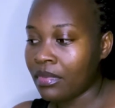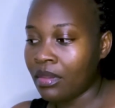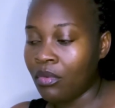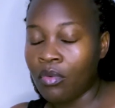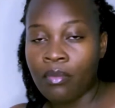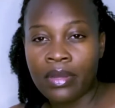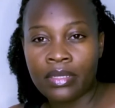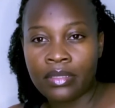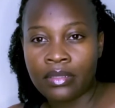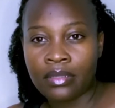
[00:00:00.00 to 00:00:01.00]
a
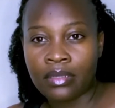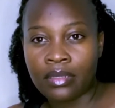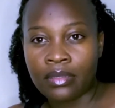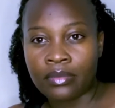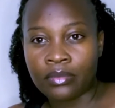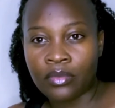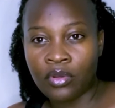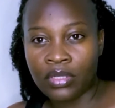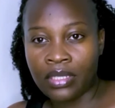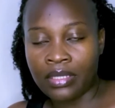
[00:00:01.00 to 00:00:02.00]
woman
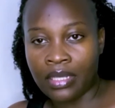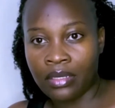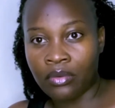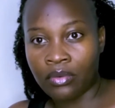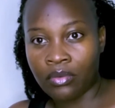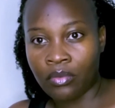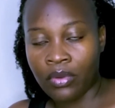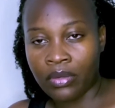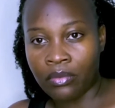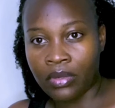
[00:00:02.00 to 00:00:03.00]
calling
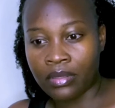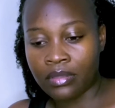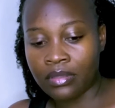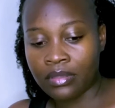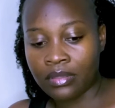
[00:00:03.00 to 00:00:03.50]
911.